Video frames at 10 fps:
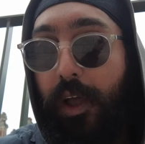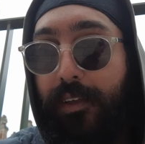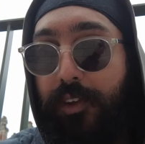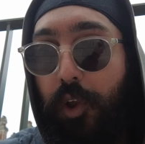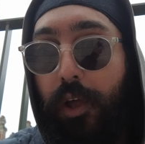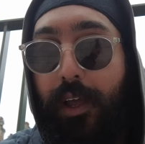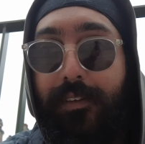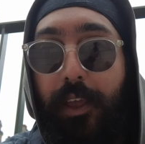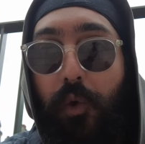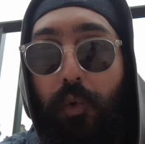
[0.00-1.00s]
Guys, a lot of
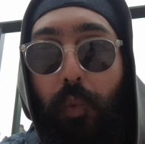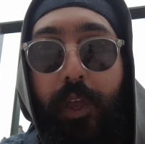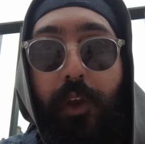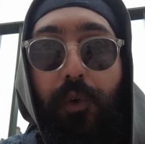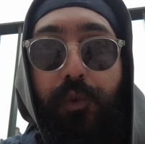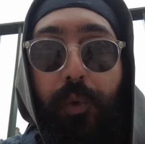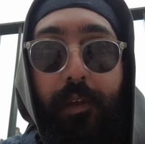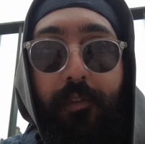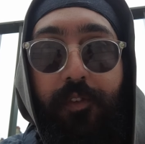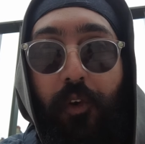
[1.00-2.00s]
guys get called weirdos or
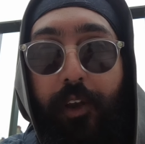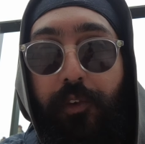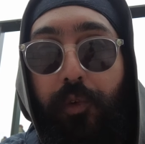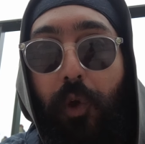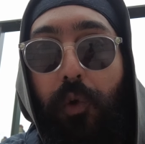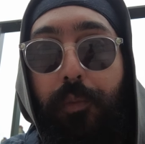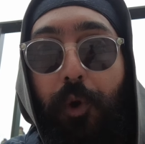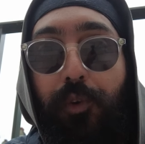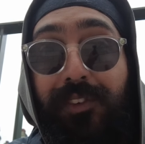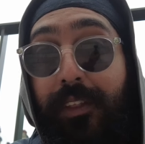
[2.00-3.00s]
whatever for trying to do cold
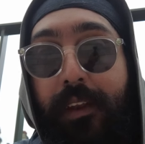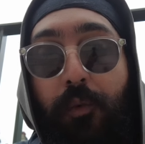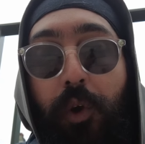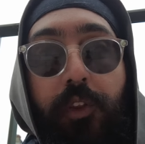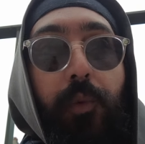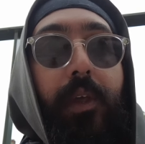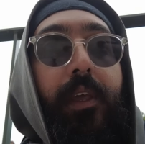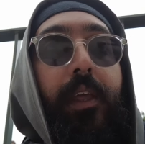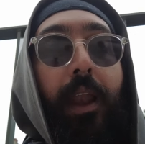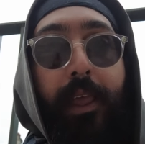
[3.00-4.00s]
approach, and they never want to do it
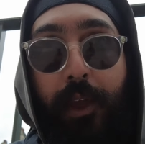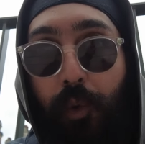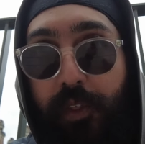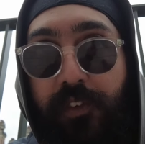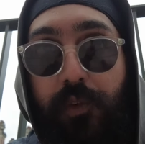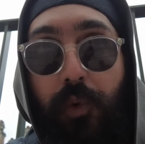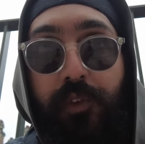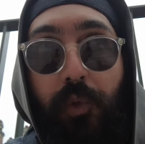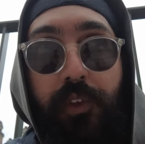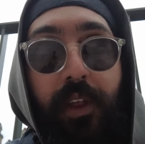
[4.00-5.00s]
again. And I hear all these
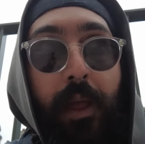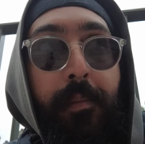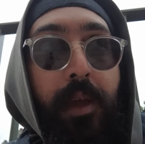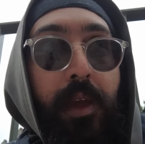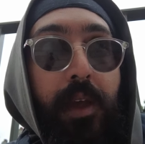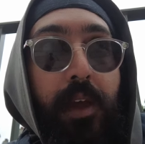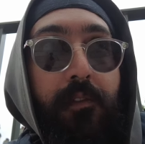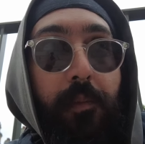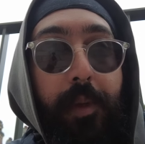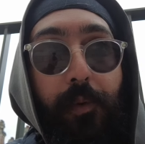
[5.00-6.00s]
stories all the time
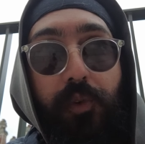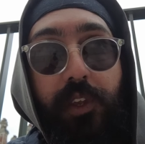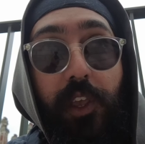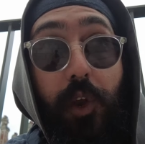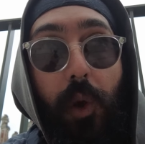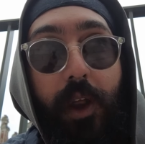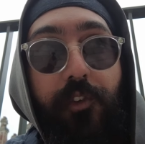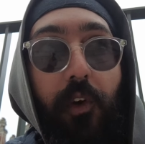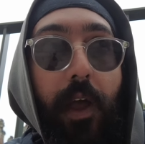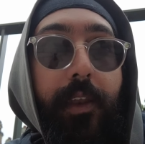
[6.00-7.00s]
from people who say, you know, I
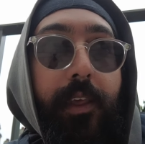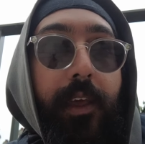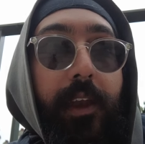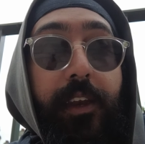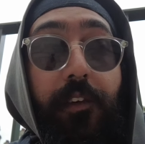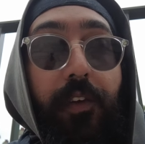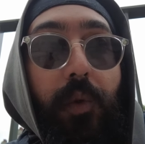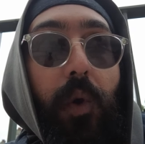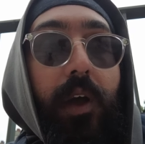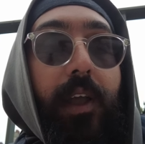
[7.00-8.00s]
tried it and it didn't
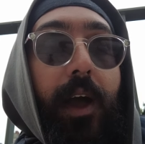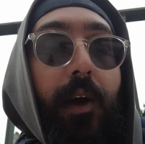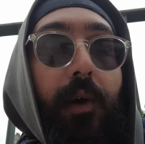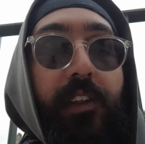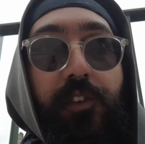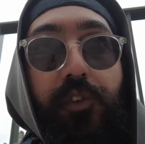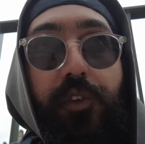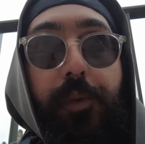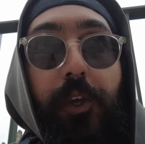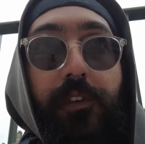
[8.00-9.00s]
really work out. And it's
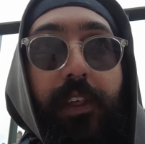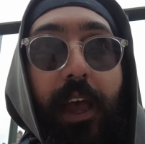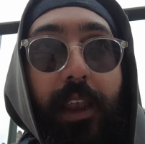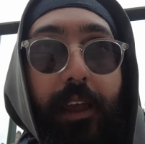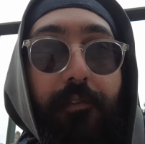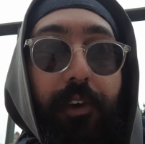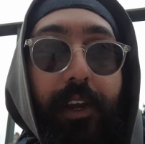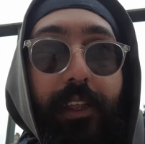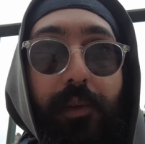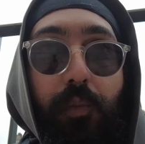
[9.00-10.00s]
usually because they had like a
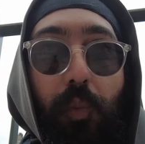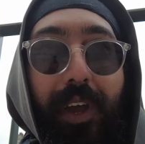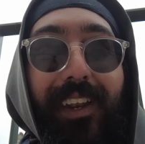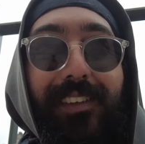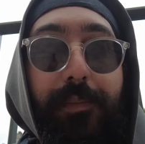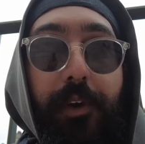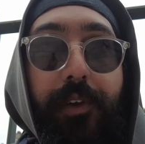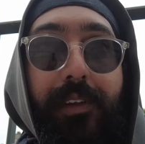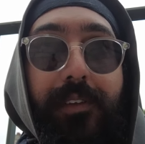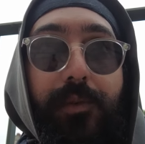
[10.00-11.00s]
really weird
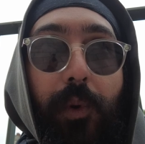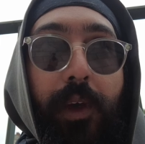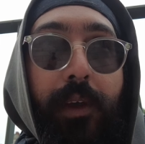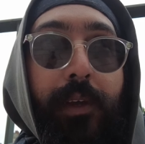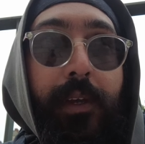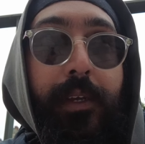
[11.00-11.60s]
experience where